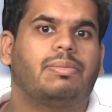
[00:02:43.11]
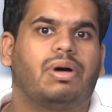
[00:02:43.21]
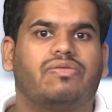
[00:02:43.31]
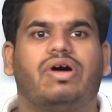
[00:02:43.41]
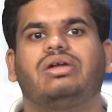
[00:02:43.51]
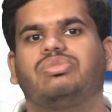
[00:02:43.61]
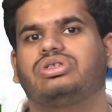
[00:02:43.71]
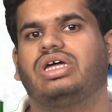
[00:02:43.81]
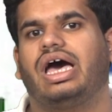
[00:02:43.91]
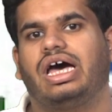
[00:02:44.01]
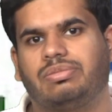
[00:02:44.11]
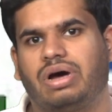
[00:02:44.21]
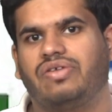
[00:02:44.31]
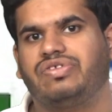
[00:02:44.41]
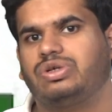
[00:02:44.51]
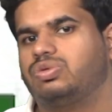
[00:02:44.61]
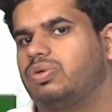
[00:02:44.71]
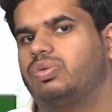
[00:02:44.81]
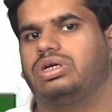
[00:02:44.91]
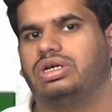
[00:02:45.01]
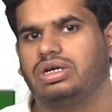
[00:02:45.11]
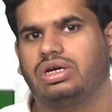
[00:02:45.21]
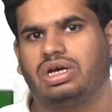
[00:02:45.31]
Bhagwan Buddha and Mahavir to the world.